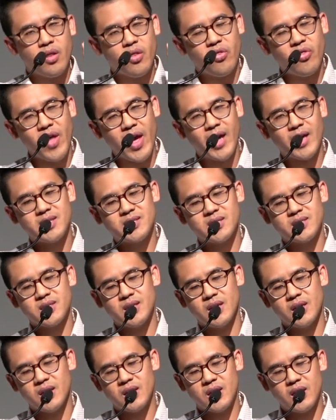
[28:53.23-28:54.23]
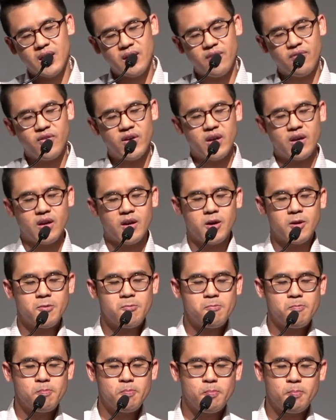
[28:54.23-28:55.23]
Thanksgiving,
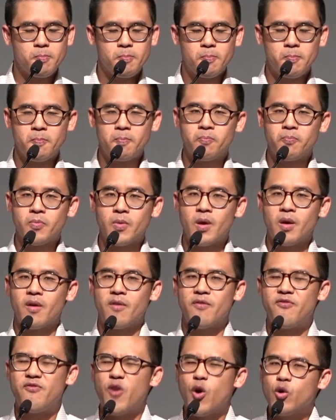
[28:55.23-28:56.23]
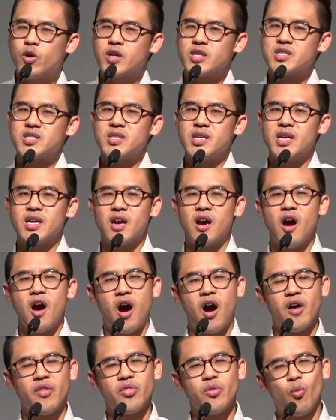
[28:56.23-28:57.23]
focusing
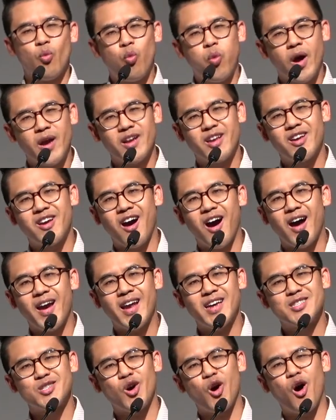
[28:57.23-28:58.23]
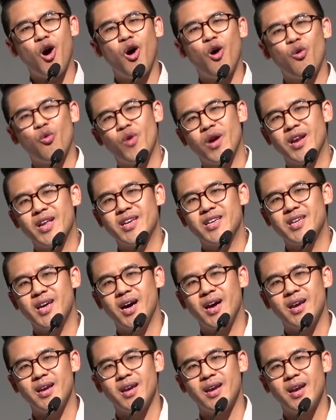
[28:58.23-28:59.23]
on what God has already
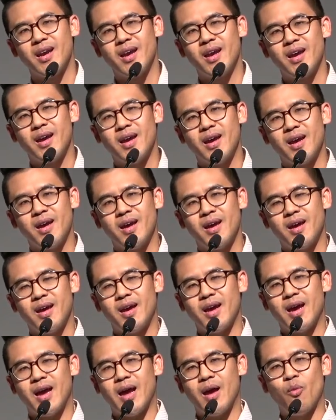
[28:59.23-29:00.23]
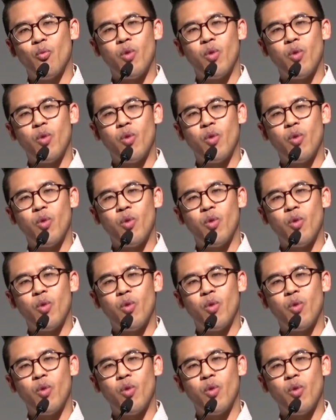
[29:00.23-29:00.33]
done and